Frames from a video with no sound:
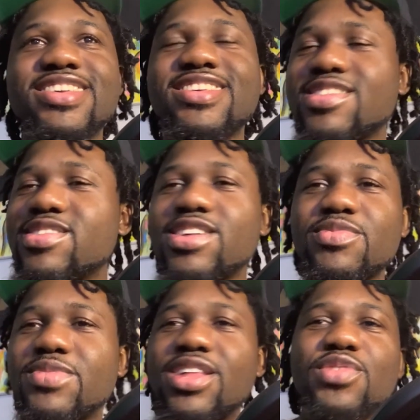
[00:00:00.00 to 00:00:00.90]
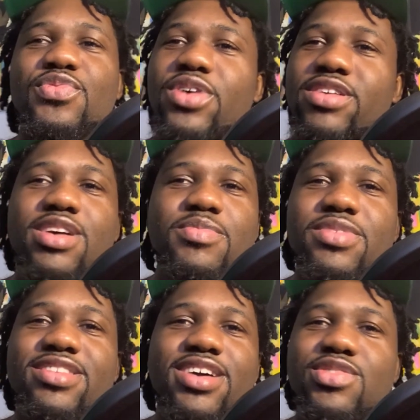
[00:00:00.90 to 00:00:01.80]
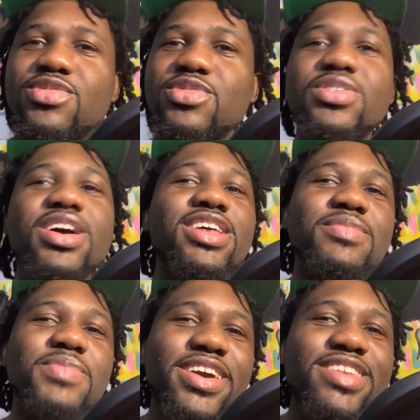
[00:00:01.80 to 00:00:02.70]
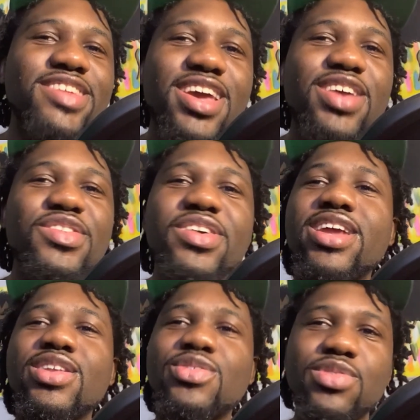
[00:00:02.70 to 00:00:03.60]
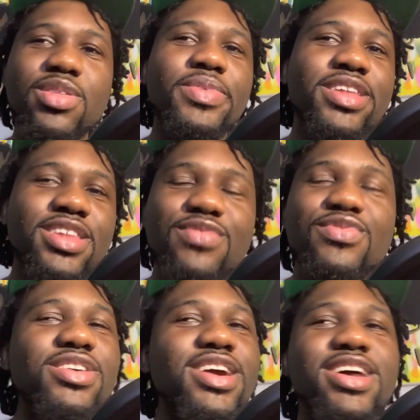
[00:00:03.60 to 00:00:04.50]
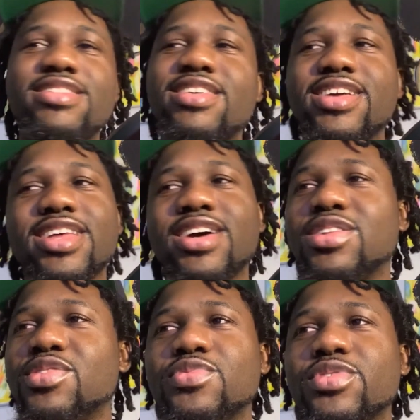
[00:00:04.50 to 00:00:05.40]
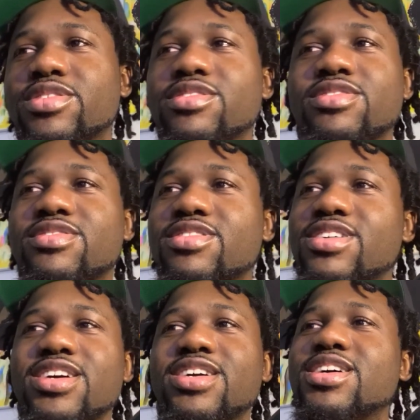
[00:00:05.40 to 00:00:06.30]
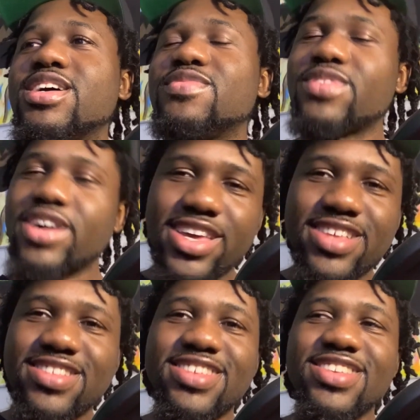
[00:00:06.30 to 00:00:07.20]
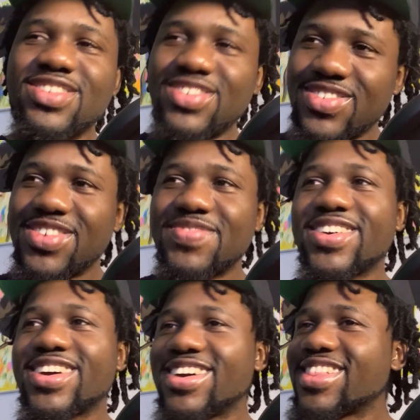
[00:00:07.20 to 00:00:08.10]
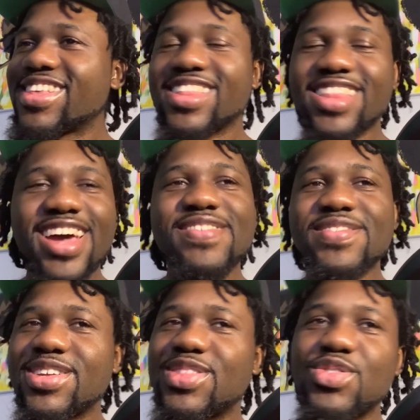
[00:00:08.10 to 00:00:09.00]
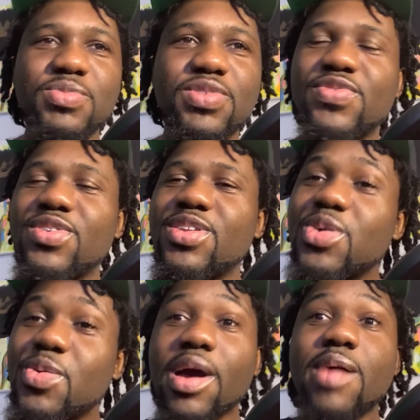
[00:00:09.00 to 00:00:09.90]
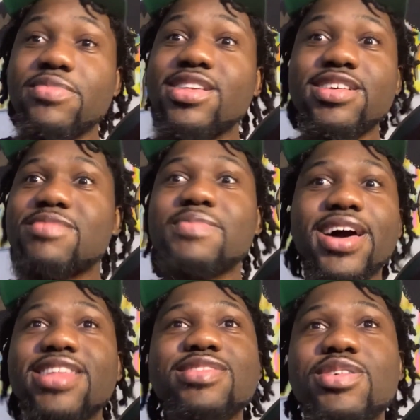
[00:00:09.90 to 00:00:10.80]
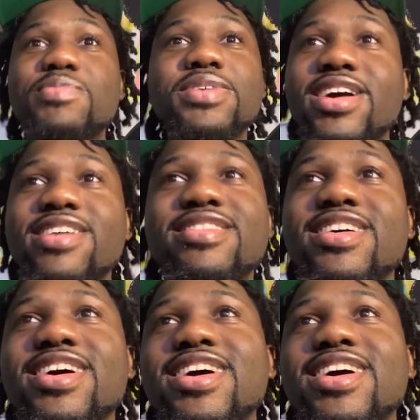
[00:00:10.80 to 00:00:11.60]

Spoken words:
sometimes when a little voice comes and tells you you gotta make a change, you gotta do something different, you gotta take that little voice's advice and do it, because like that really threw me for a loop. I'm still smiling through it because